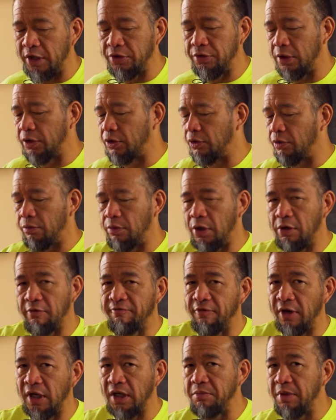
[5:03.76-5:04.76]
major things. So, you know,
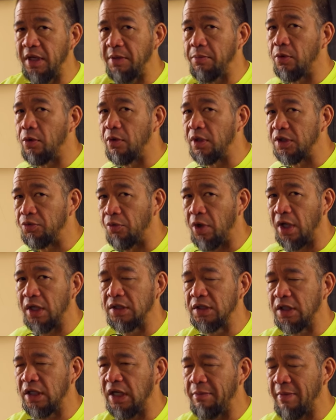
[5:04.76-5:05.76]
friendly people as well
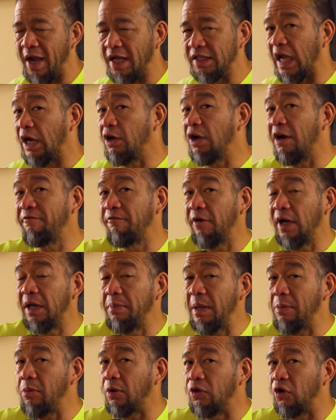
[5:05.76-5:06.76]
as clean mats. I could have friendly
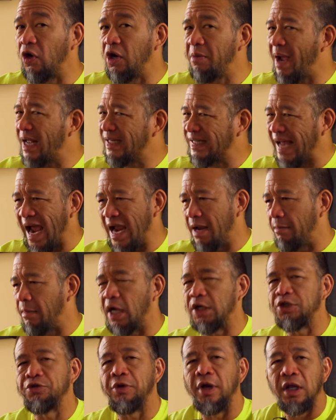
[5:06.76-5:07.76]
people with dirty mats. I am
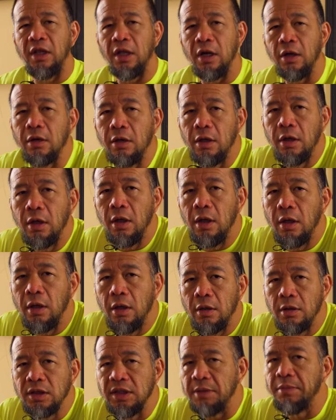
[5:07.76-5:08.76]
not training there.
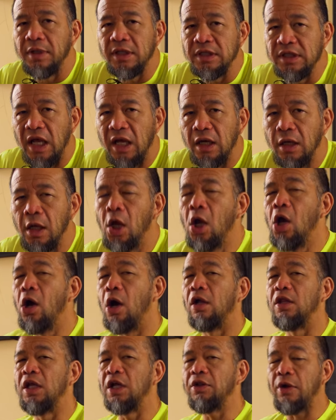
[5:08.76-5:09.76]
Simple as that.
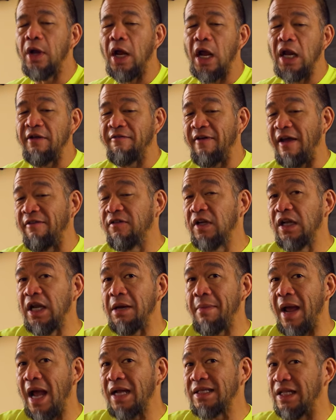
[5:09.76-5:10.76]
On the other hand, if I have
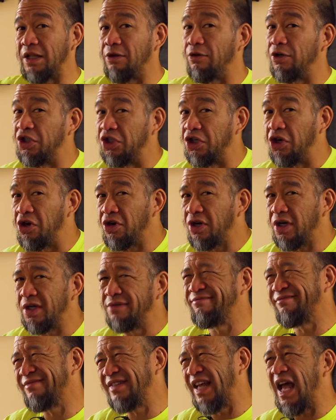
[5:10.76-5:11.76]
clean mats and they're a
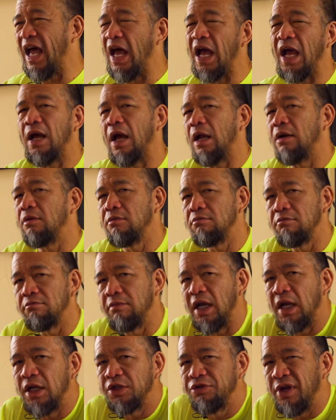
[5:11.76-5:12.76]
jerk, I
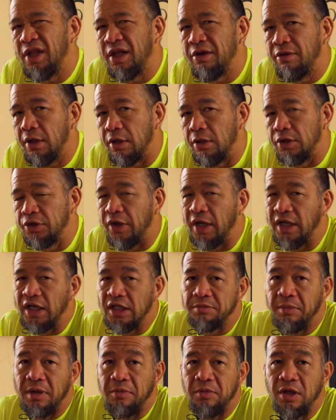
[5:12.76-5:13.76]
may not train there either. So I
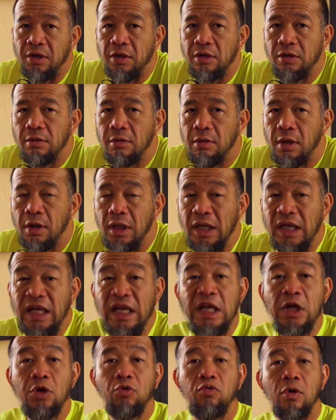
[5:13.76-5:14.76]
guess maybe they're
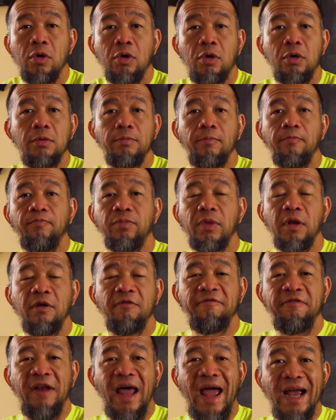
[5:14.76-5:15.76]
equal
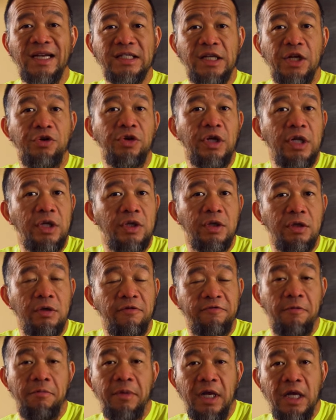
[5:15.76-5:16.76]
flags that you need to,
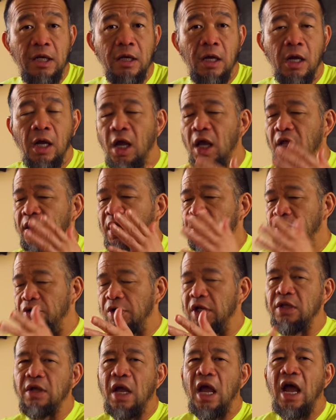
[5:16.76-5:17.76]
for me, that you
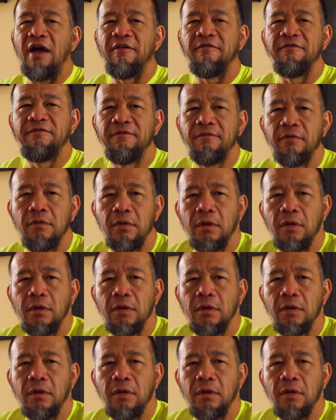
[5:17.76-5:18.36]
need to have